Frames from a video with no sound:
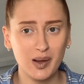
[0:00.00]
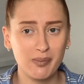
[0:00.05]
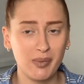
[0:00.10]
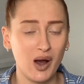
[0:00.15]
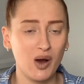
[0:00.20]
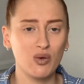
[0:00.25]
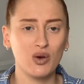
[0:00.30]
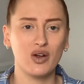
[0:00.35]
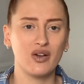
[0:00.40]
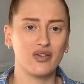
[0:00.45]

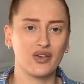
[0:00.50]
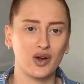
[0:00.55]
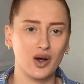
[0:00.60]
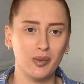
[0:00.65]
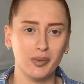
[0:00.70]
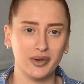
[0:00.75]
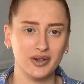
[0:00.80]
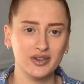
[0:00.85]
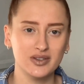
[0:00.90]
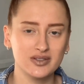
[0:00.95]
like the
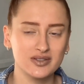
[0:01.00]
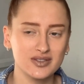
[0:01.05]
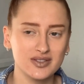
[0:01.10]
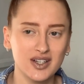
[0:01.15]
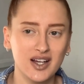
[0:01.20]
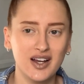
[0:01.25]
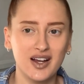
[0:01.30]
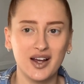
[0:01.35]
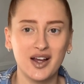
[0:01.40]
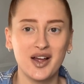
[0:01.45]
comment.
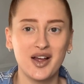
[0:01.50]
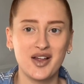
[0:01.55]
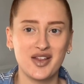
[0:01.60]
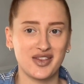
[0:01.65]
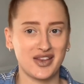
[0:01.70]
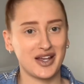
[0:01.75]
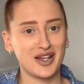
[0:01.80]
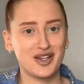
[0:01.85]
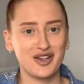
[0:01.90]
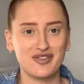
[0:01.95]

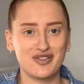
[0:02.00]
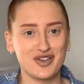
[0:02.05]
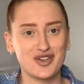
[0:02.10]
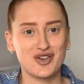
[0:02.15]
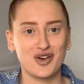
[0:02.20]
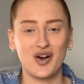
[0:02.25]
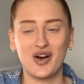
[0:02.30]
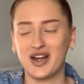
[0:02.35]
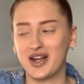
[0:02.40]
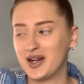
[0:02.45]
Thank you for
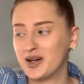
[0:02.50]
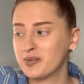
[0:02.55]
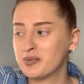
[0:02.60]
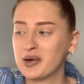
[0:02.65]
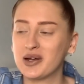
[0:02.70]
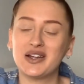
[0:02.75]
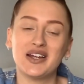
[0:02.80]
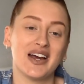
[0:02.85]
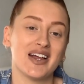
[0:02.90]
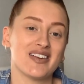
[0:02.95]
trying. But
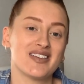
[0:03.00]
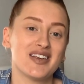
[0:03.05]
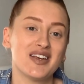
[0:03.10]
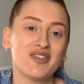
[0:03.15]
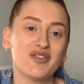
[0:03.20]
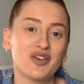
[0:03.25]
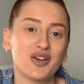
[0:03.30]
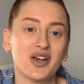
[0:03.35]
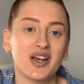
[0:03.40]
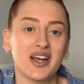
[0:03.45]
yeah, see if
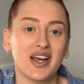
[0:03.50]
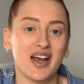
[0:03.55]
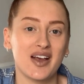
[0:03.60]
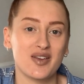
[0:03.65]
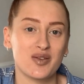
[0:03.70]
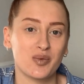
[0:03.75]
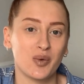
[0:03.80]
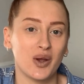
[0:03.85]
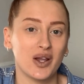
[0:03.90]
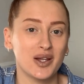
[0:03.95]
you can guess
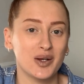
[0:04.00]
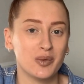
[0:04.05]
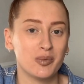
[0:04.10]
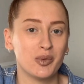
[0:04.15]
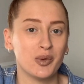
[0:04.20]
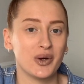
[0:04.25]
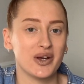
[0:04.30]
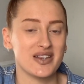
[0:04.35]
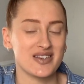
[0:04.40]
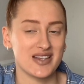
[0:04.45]
what little
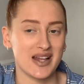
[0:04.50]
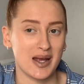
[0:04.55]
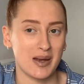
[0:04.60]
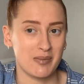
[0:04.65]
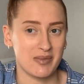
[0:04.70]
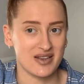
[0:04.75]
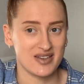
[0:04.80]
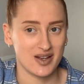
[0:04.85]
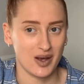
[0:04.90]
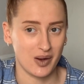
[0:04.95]
boy's name
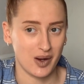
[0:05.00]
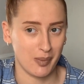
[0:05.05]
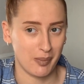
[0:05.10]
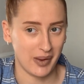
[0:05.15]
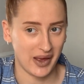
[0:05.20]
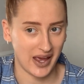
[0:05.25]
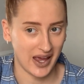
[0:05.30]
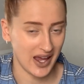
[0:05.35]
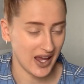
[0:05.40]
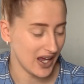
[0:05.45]
is going to
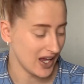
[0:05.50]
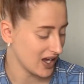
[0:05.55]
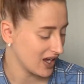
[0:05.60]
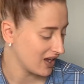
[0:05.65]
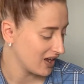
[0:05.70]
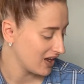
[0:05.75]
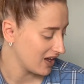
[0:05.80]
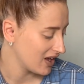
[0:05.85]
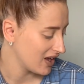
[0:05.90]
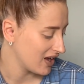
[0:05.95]
be.
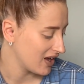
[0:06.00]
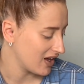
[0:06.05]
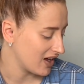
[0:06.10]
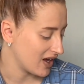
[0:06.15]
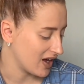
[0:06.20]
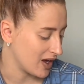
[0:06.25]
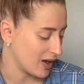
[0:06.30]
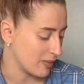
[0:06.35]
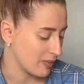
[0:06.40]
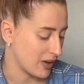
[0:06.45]

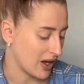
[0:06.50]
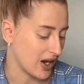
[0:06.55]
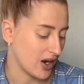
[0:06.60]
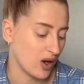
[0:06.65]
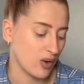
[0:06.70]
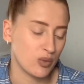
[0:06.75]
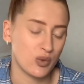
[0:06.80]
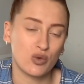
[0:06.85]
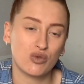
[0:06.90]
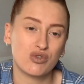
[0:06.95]
and I
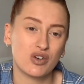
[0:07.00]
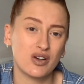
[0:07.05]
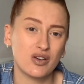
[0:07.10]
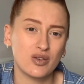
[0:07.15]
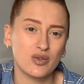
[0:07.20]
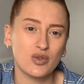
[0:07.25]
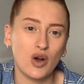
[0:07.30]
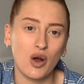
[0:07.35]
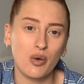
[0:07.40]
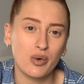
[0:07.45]

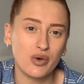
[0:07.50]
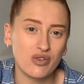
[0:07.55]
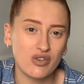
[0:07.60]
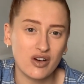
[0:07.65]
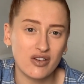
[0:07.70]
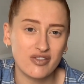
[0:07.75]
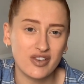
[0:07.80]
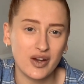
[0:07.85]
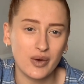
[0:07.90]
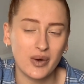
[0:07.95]
will
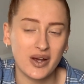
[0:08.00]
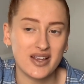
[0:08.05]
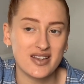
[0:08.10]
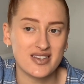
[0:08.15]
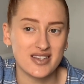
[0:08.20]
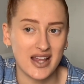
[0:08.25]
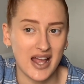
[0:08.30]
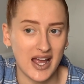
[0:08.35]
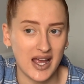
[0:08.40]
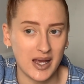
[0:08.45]
reveal his
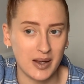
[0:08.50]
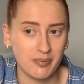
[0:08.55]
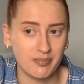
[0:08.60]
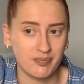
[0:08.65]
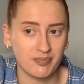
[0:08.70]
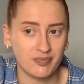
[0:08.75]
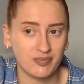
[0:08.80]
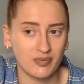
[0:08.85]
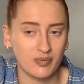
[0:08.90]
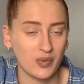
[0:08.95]
name
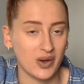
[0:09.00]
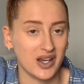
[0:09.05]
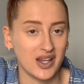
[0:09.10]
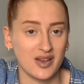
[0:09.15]
when he's